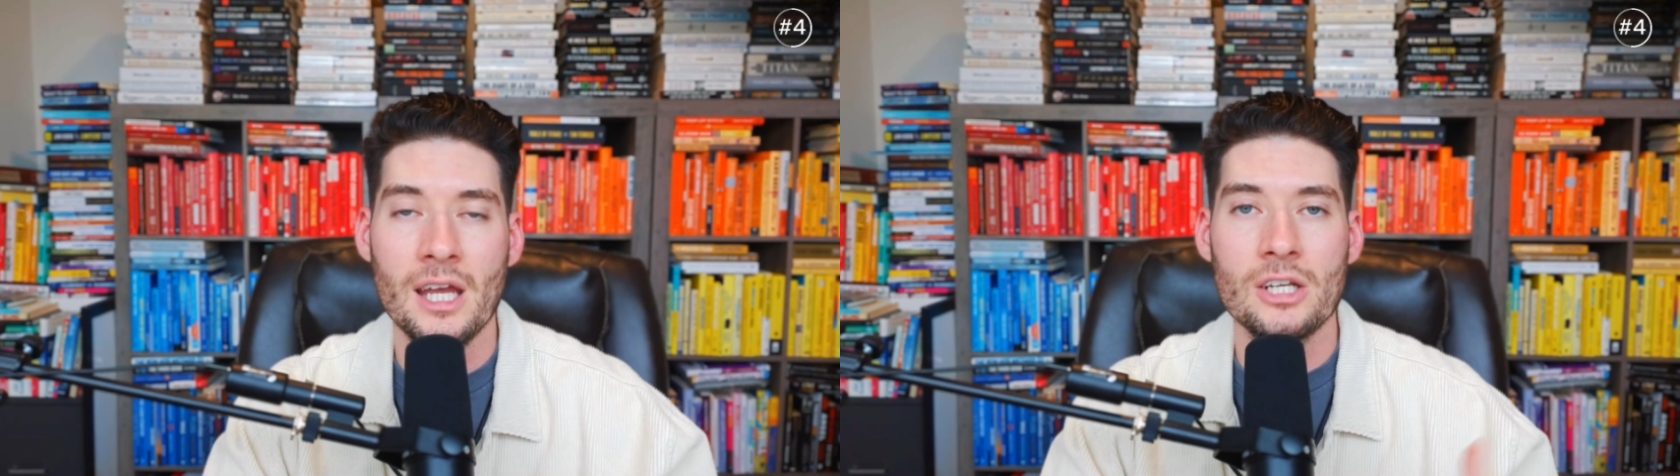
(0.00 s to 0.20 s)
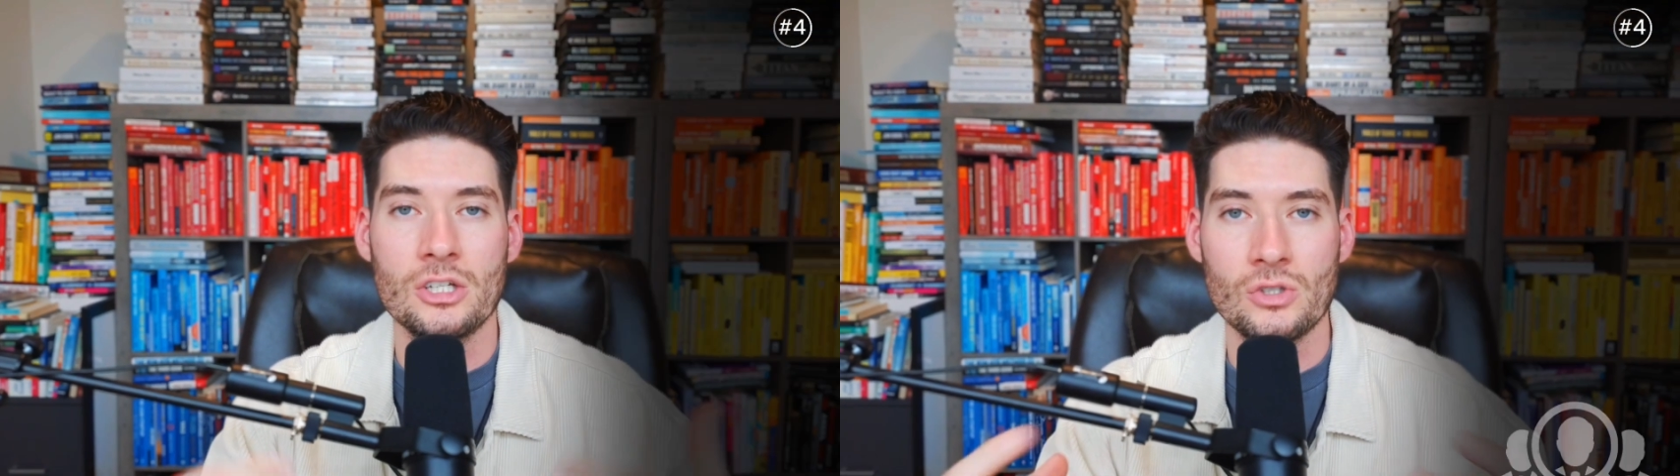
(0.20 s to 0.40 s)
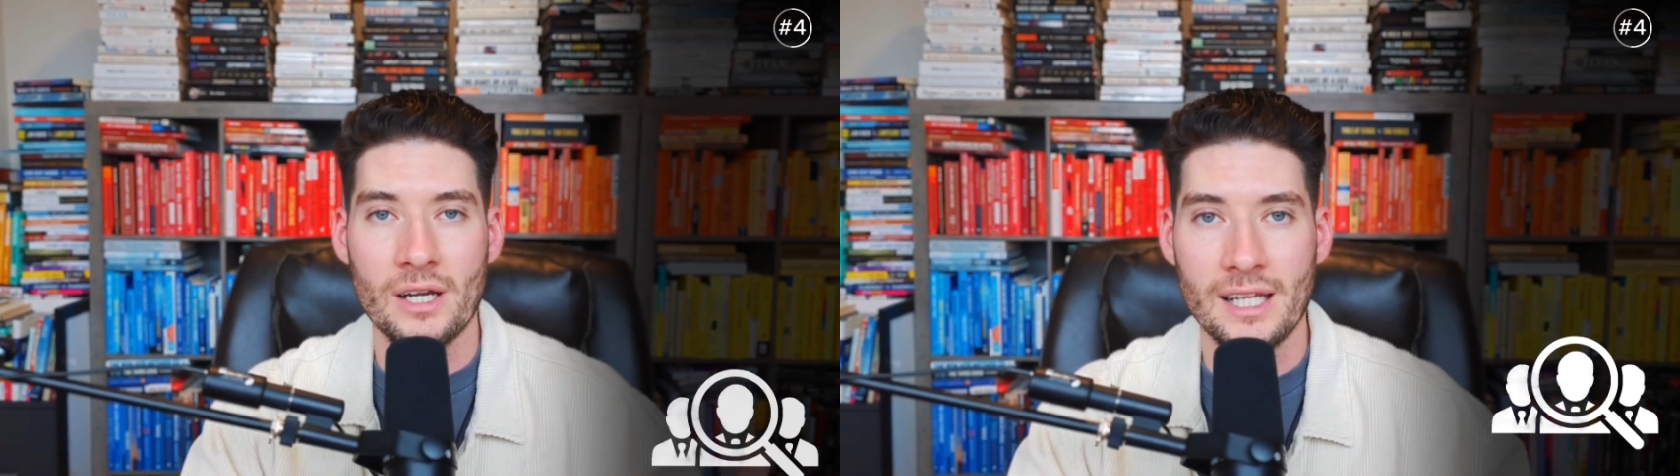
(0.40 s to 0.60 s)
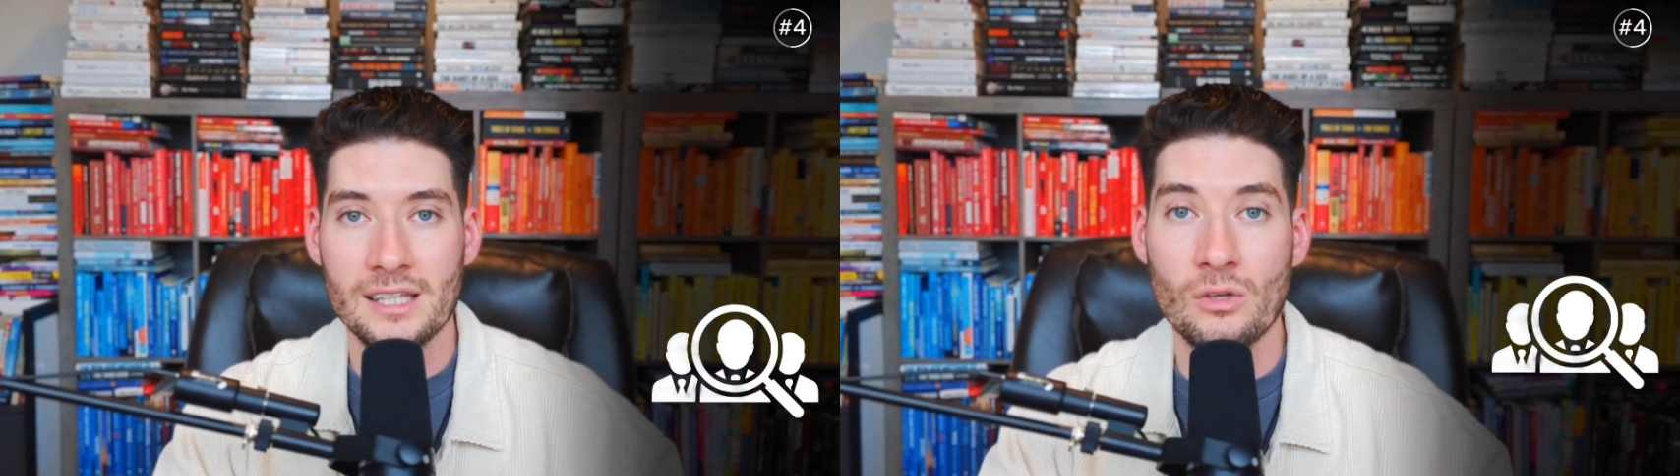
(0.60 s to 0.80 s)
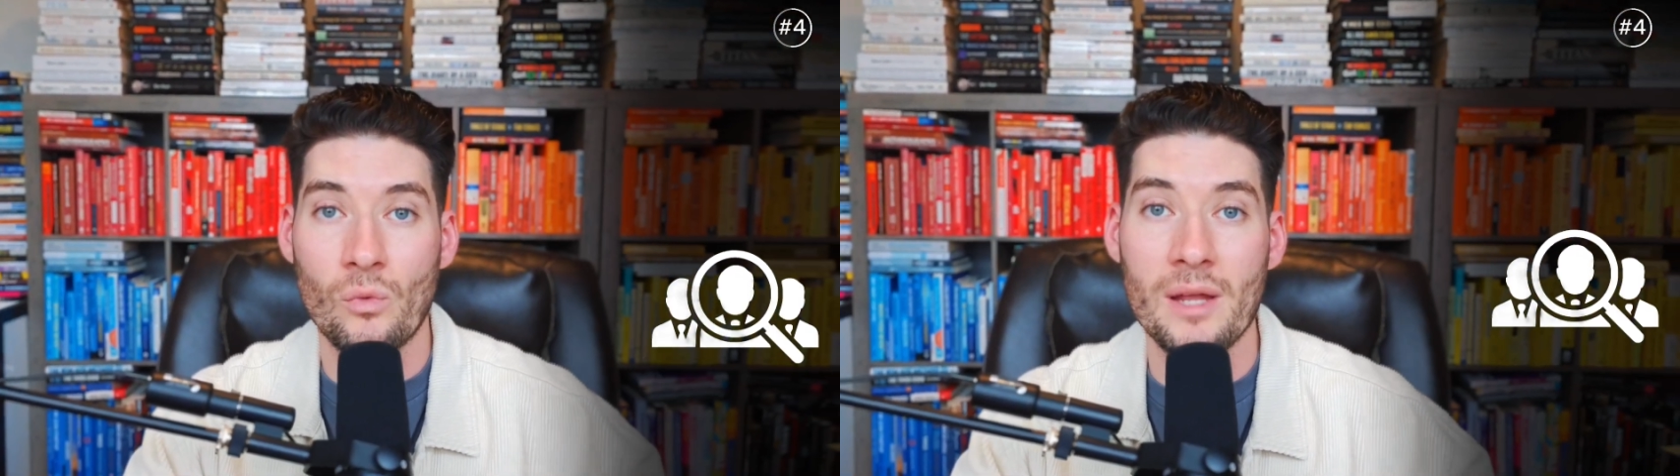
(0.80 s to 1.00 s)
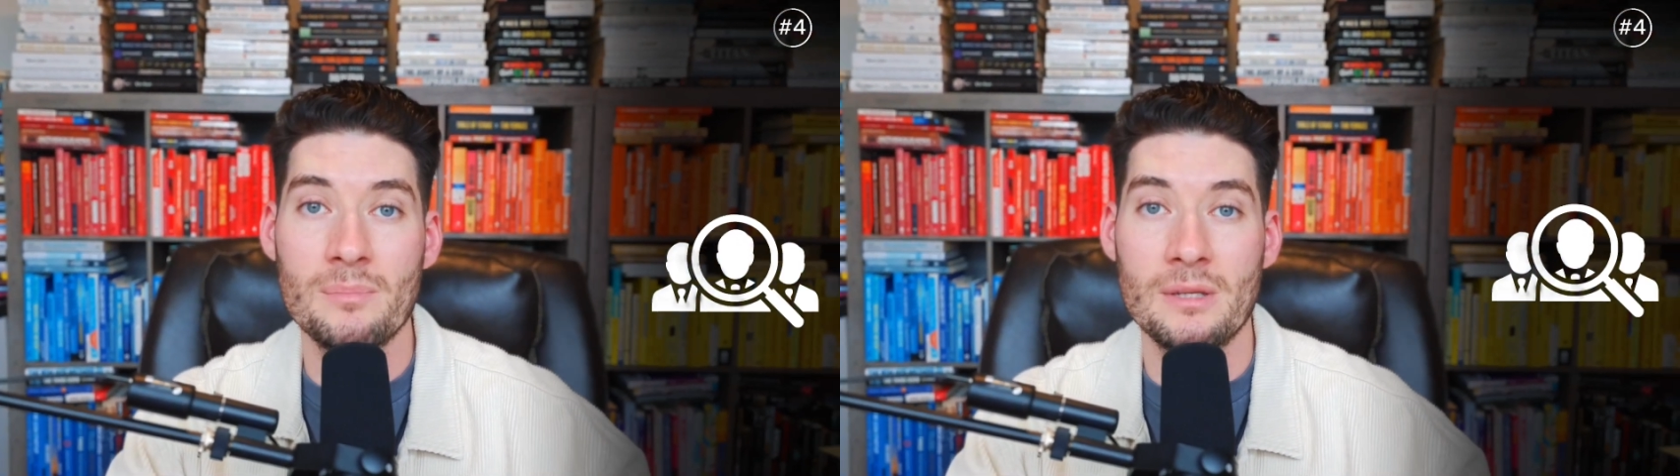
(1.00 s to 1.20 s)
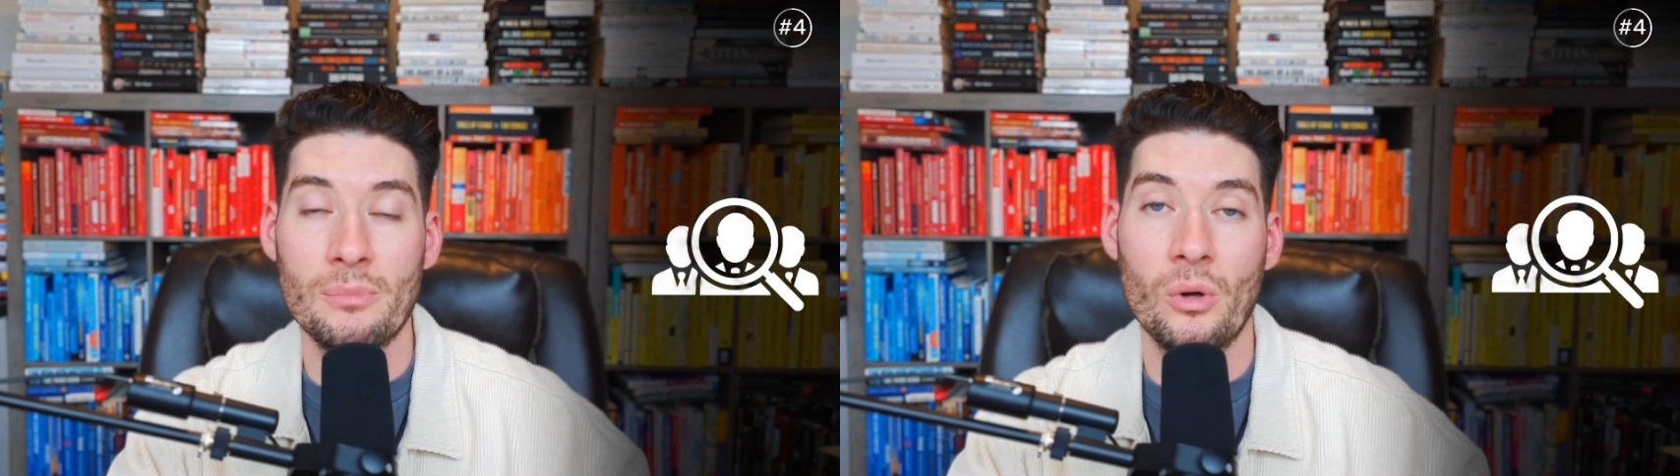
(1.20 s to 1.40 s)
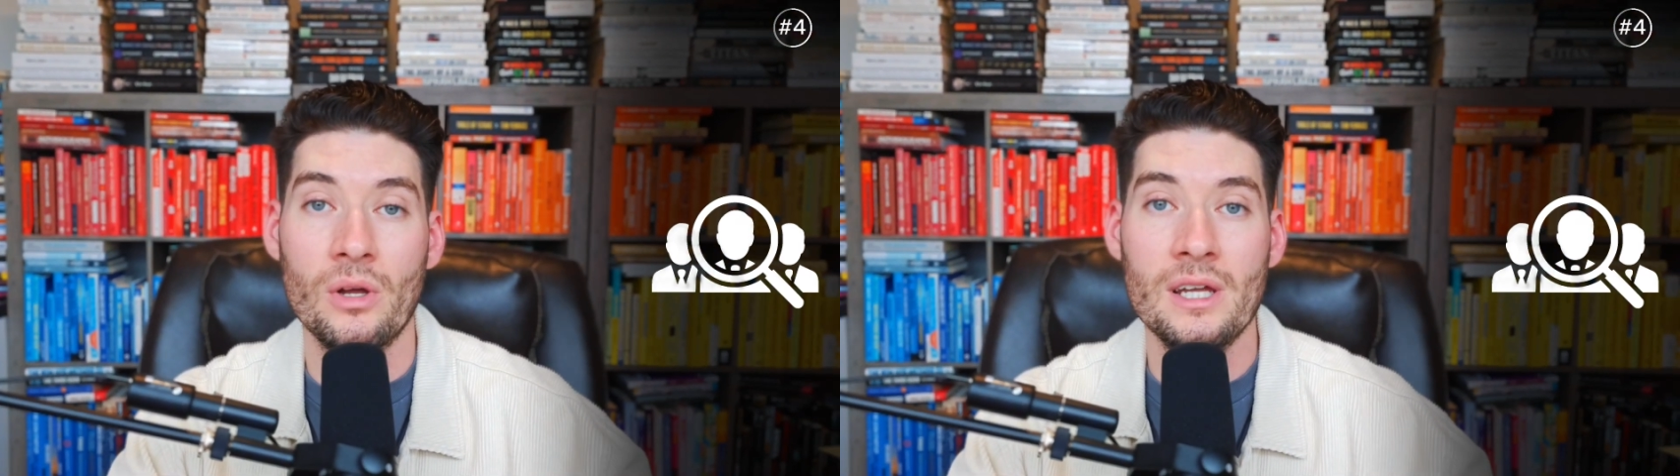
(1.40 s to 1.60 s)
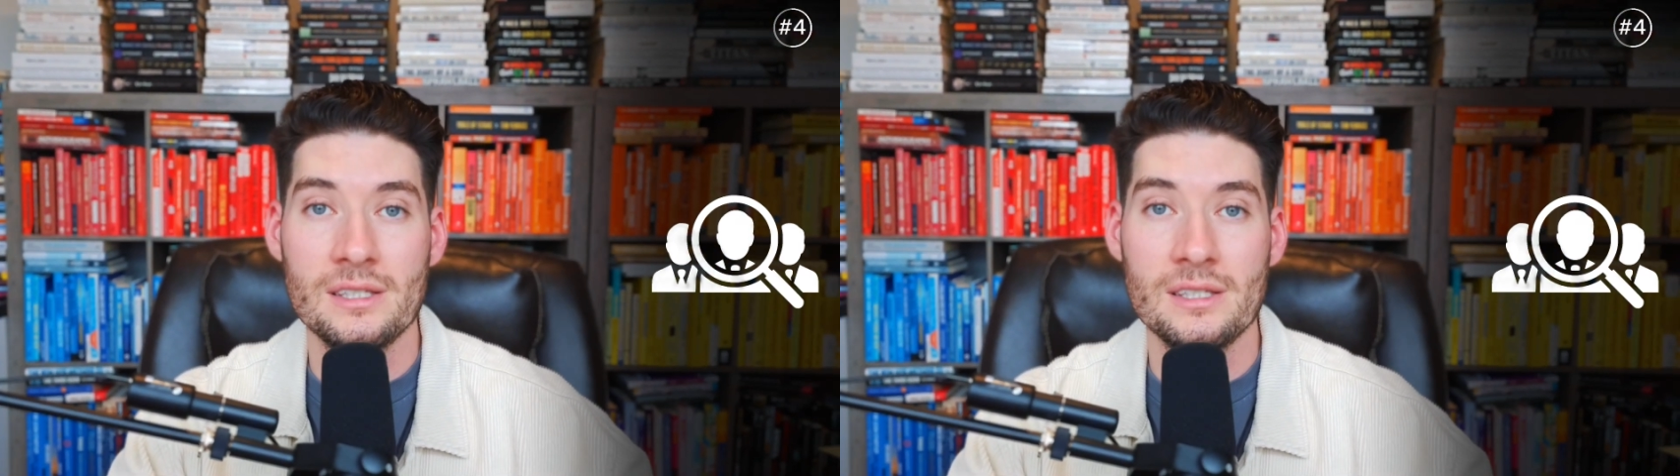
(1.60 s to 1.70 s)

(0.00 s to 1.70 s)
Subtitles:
to try to get the right people